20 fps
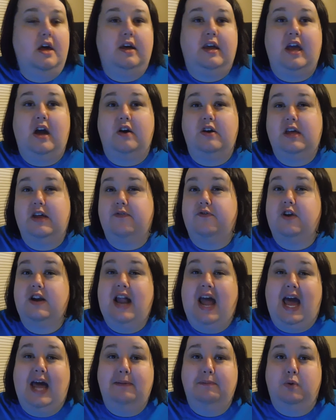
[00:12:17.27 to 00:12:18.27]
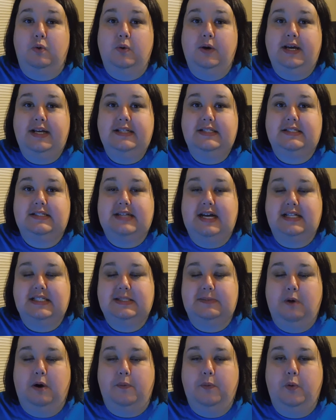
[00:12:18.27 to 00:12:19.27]
calculated it for 9 points, 9
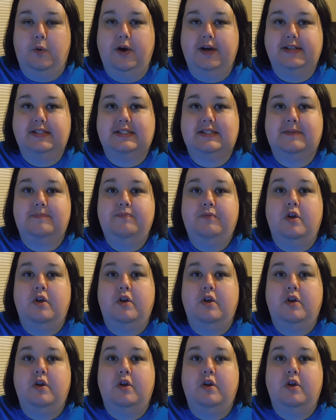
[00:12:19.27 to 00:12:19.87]
smart points.